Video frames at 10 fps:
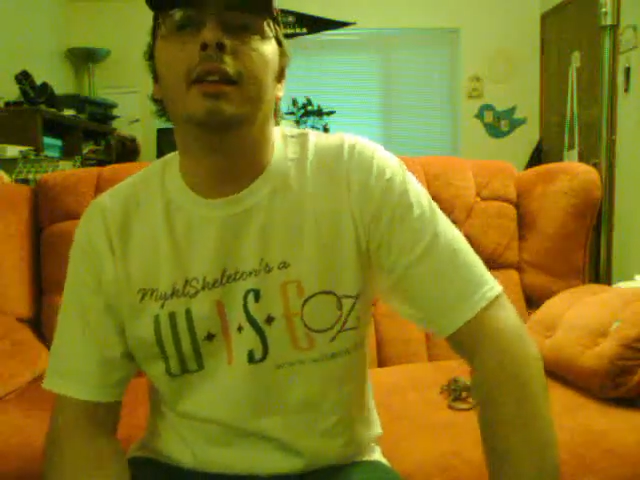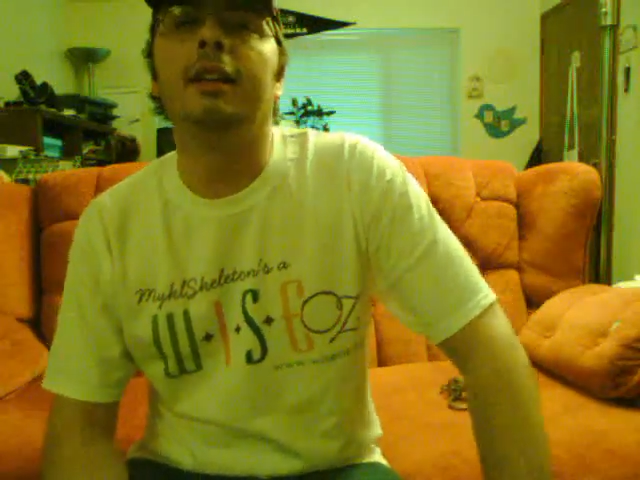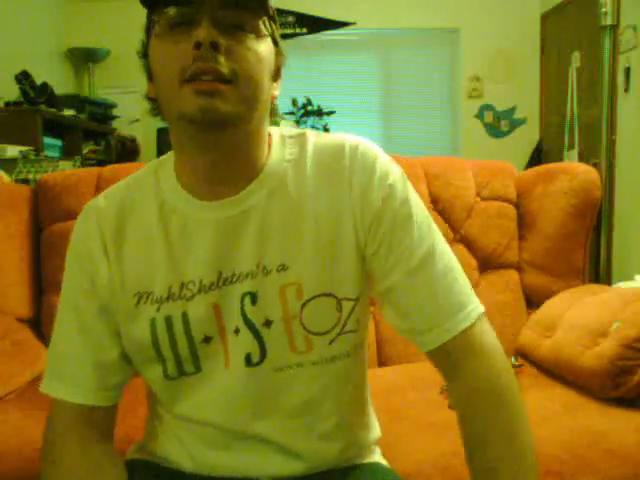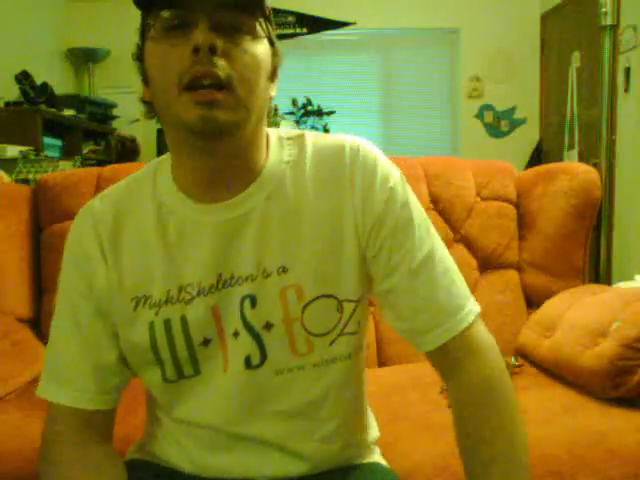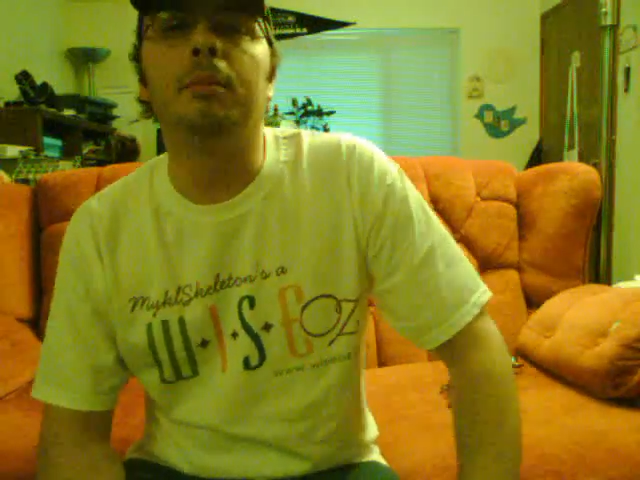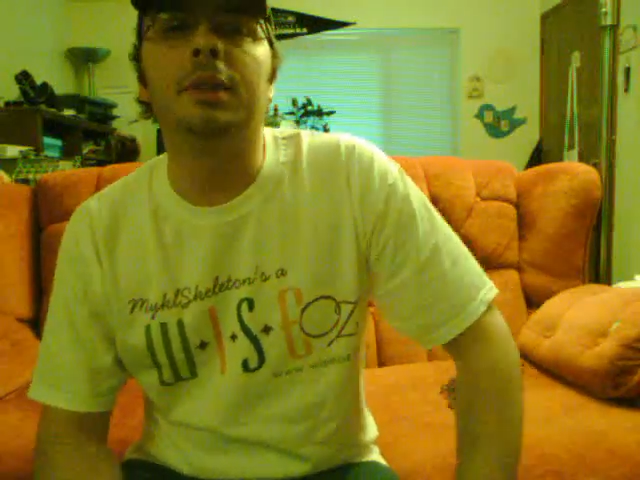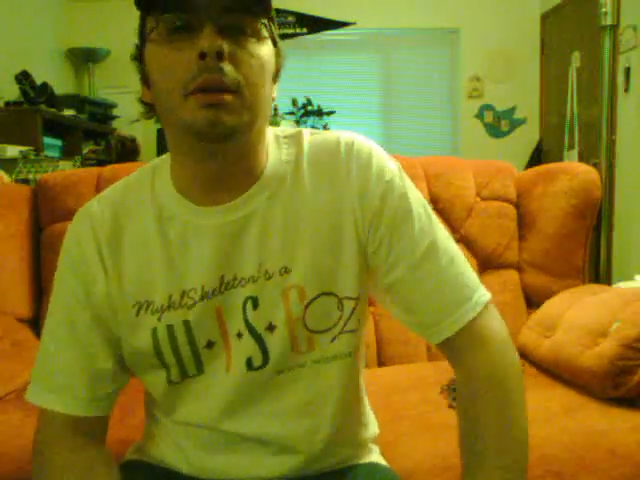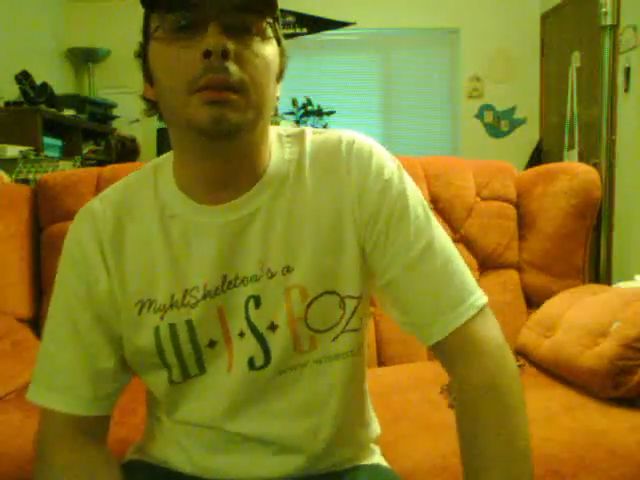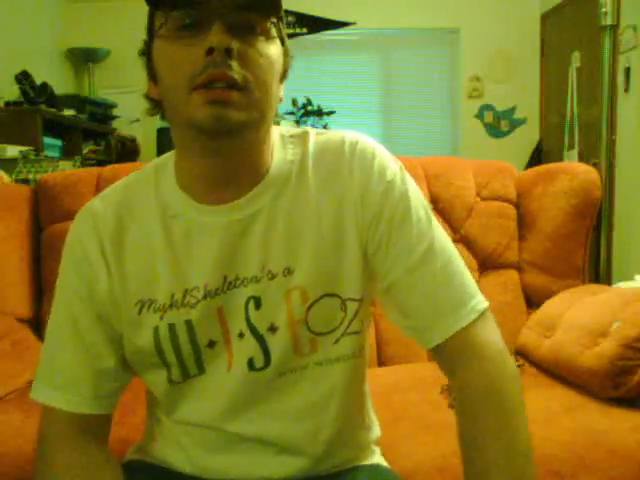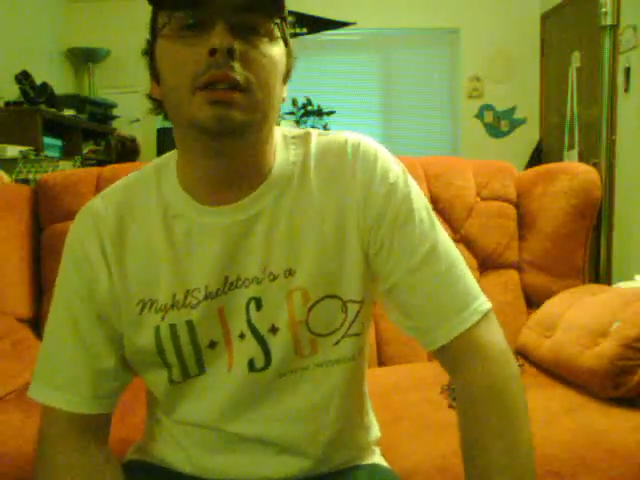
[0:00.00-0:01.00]
this helps
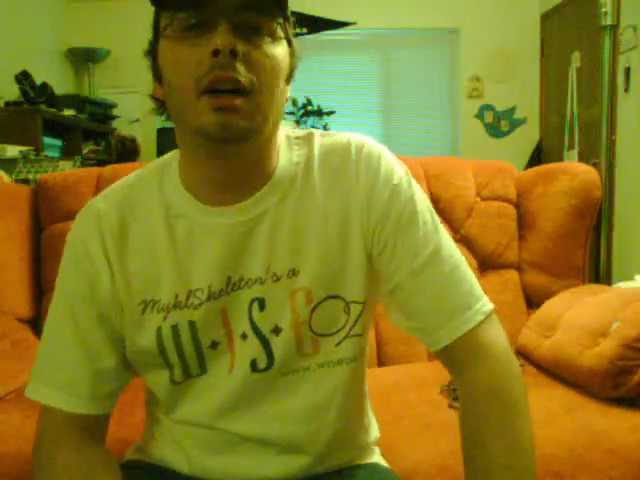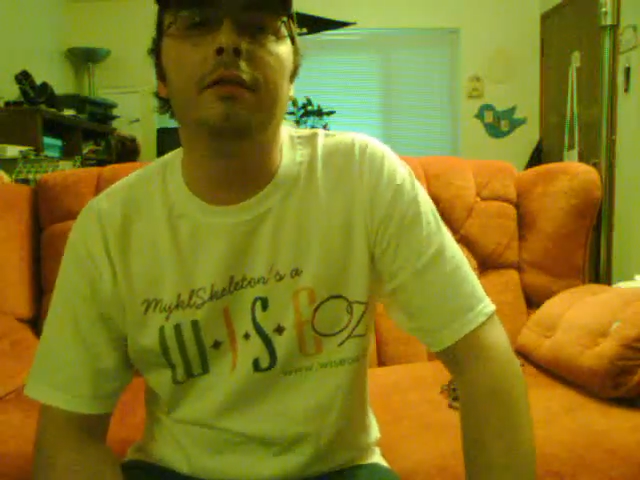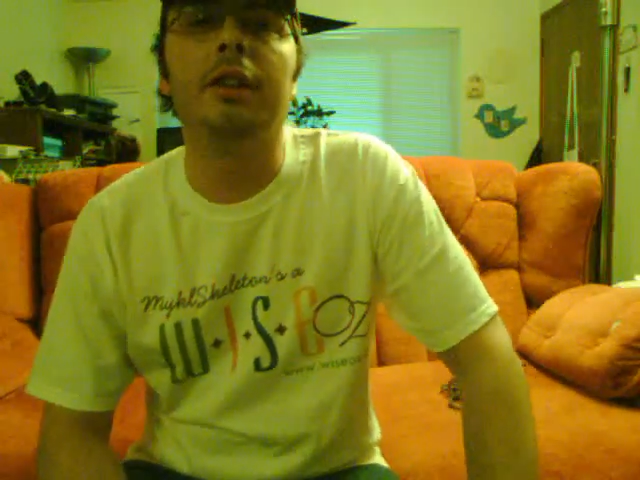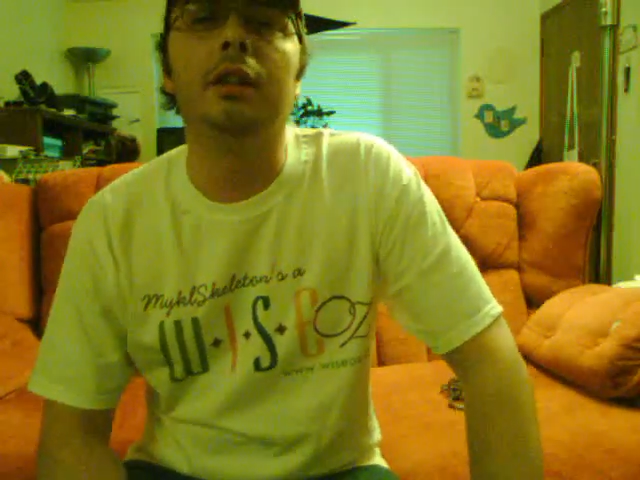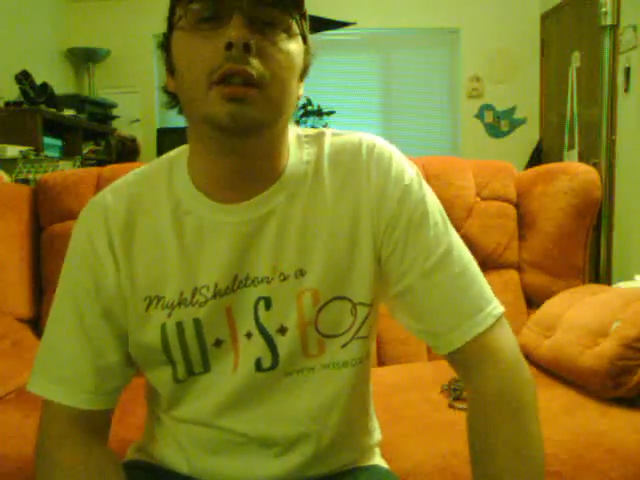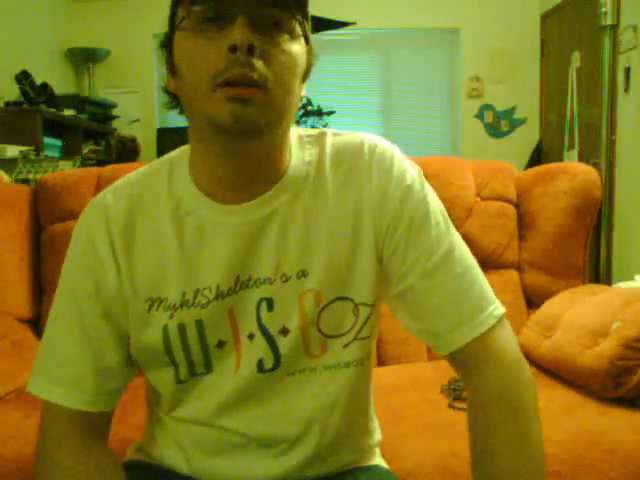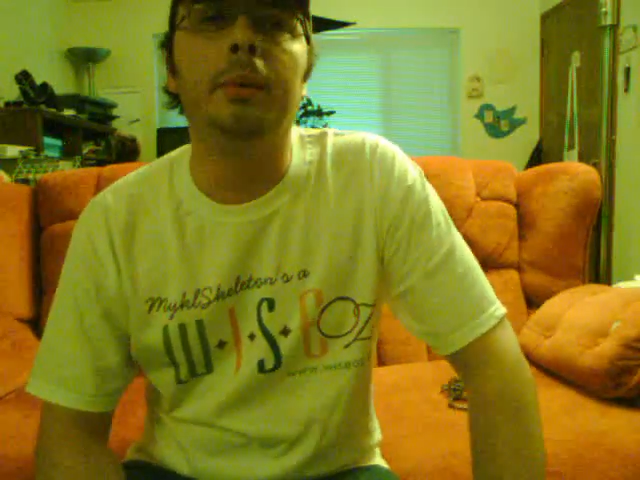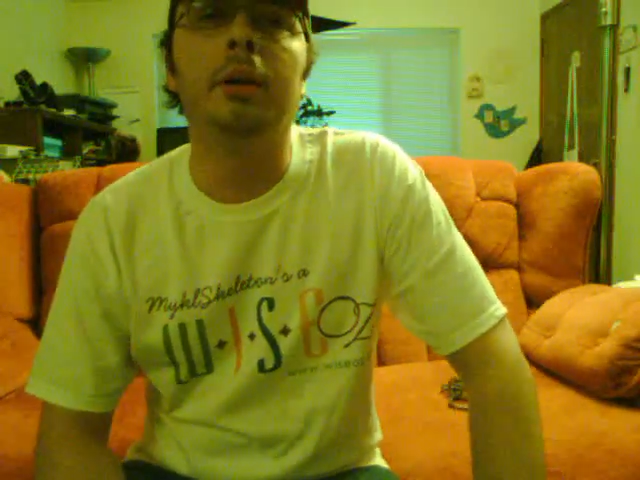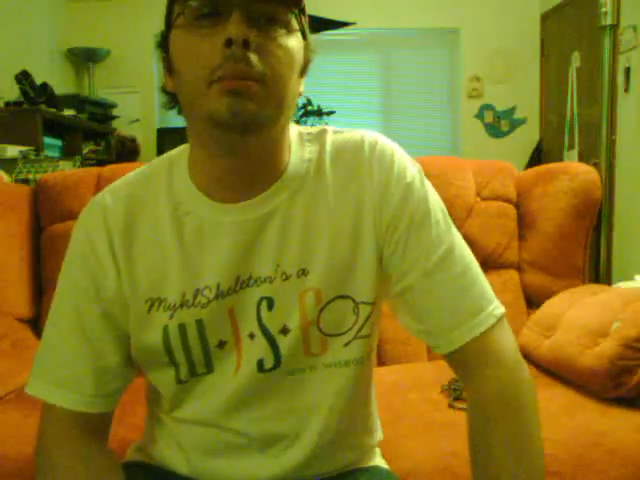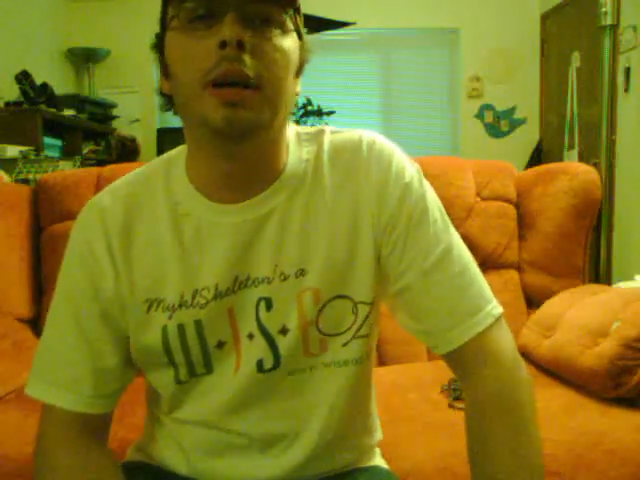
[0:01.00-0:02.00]
someone solve the
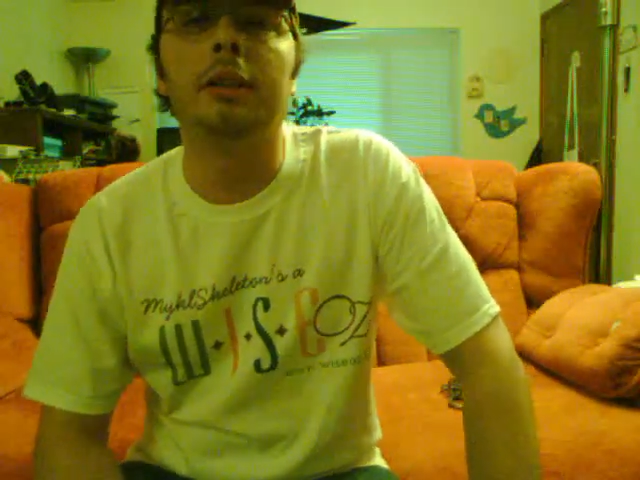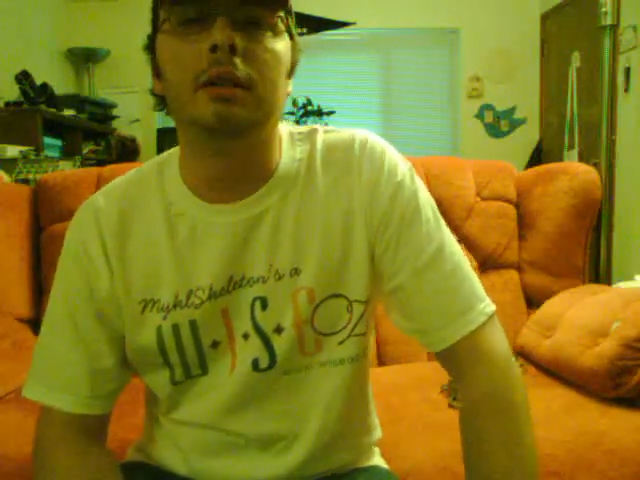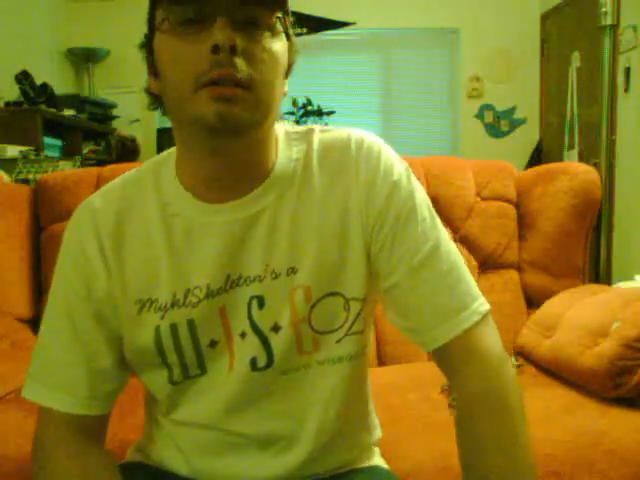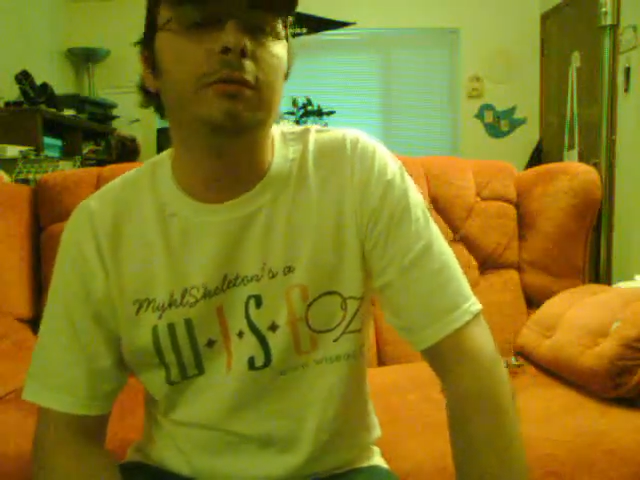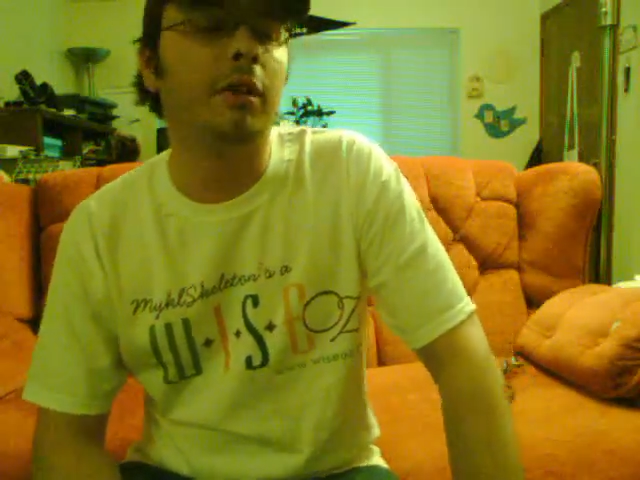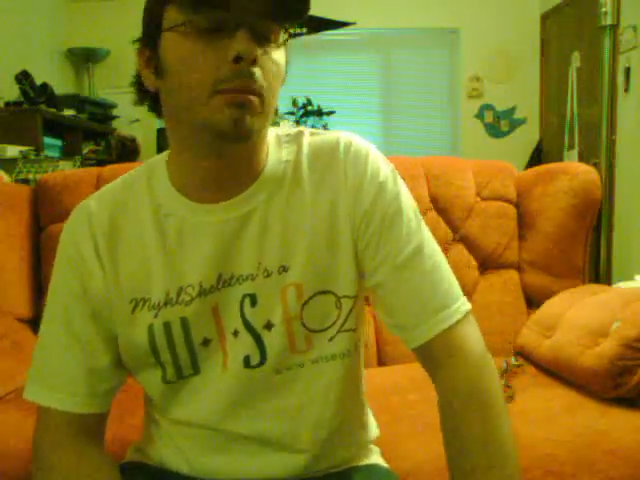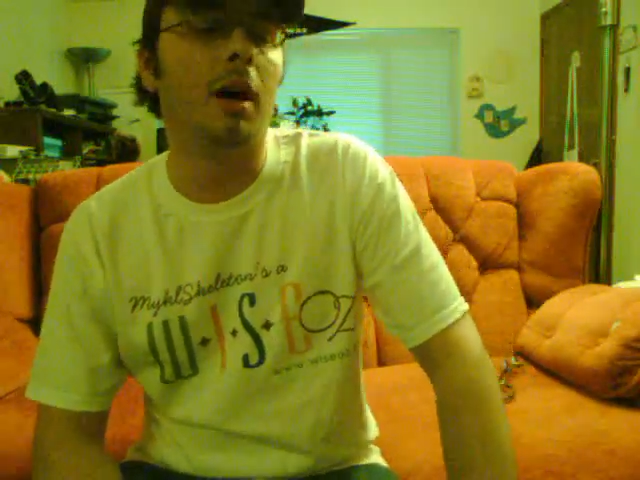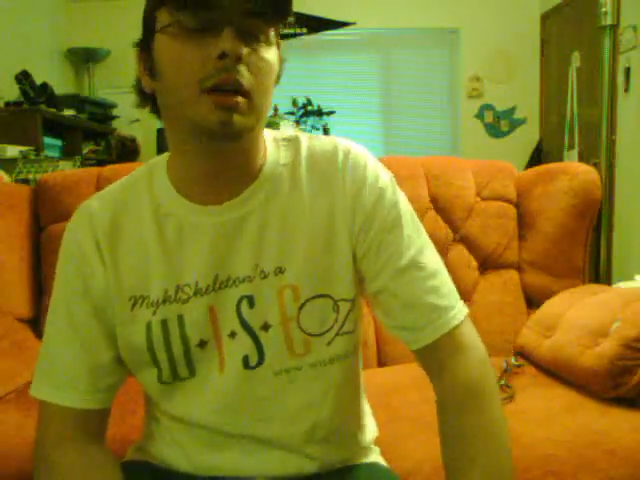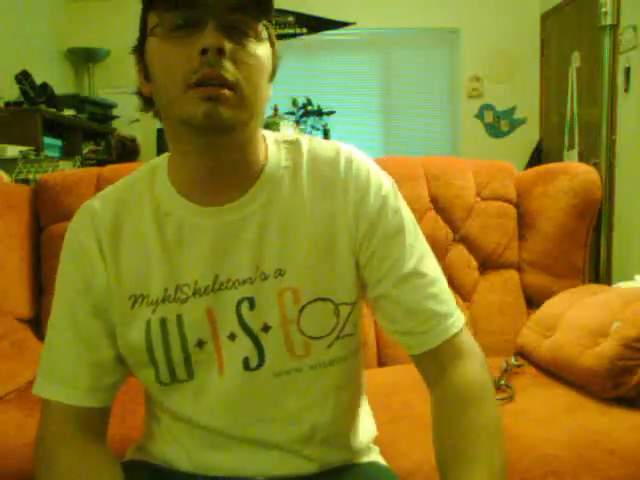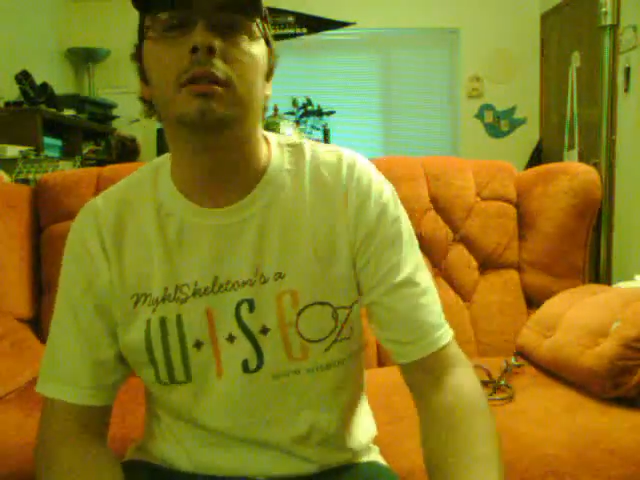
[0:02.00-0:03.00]
derby puzzle
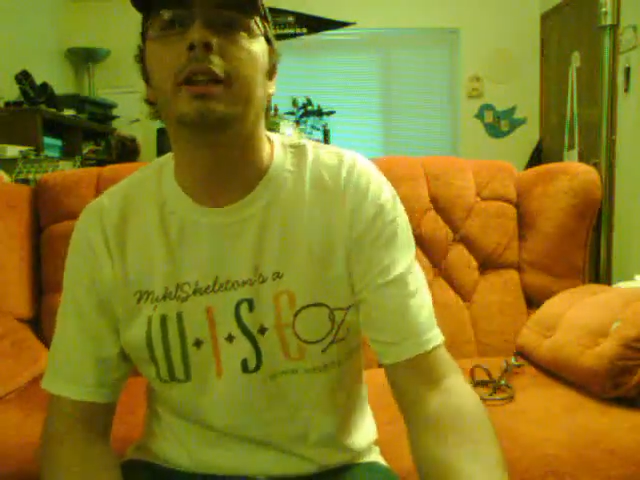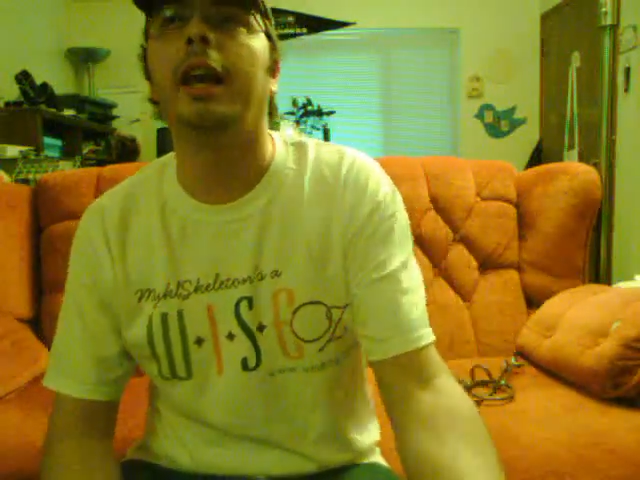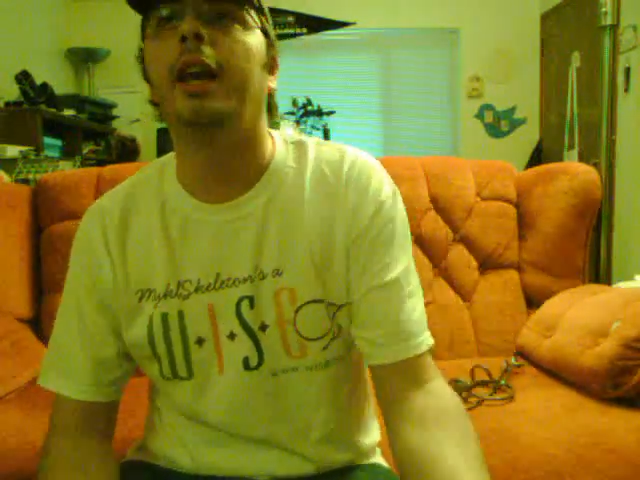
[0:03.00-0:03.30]
from Uncle's